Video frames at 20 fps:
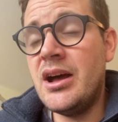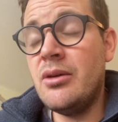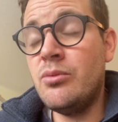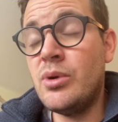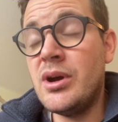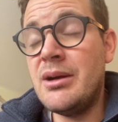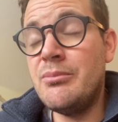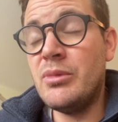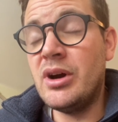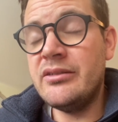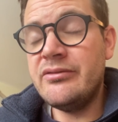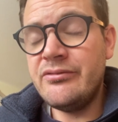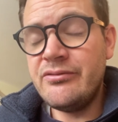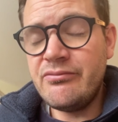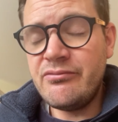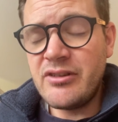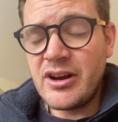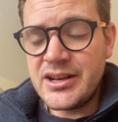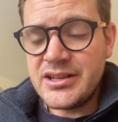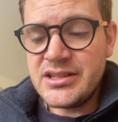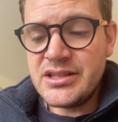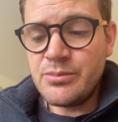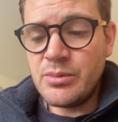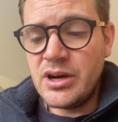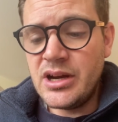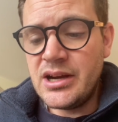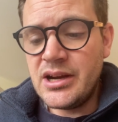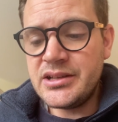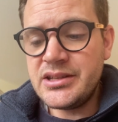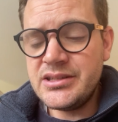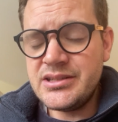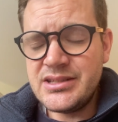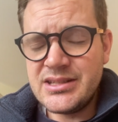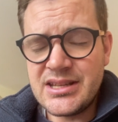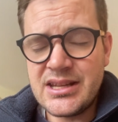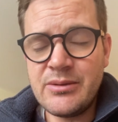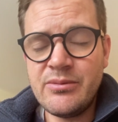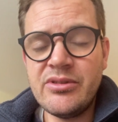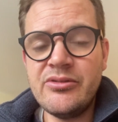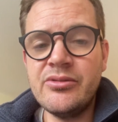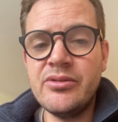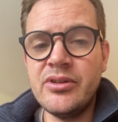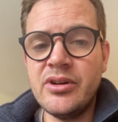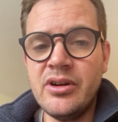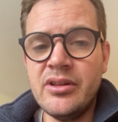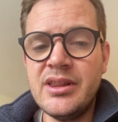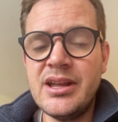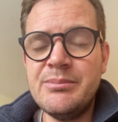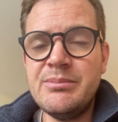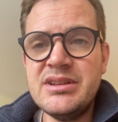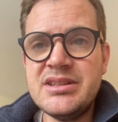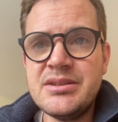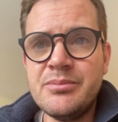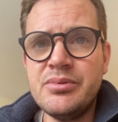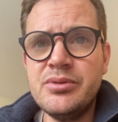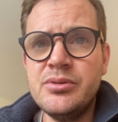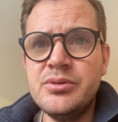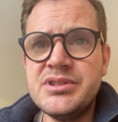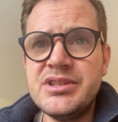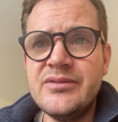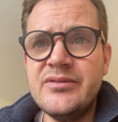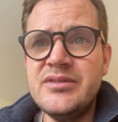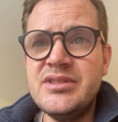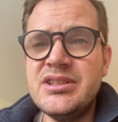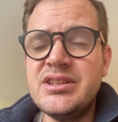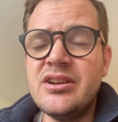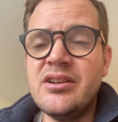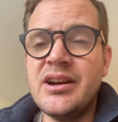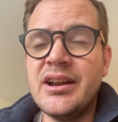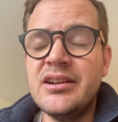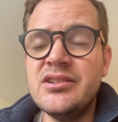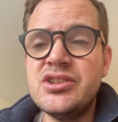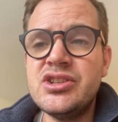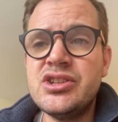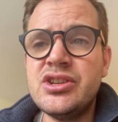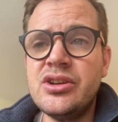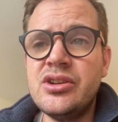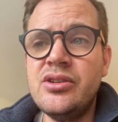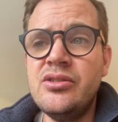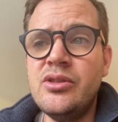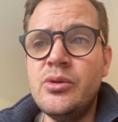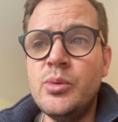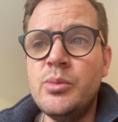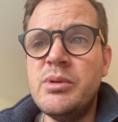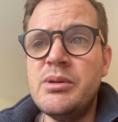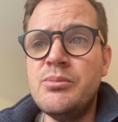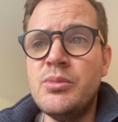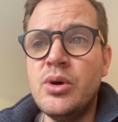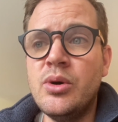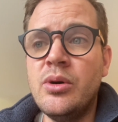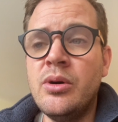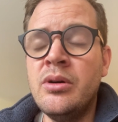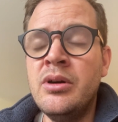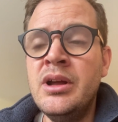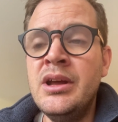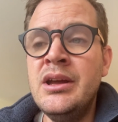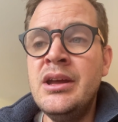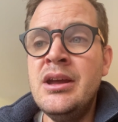where my friends worked to see whether or not they'd be supportive of designing a shoe that would be more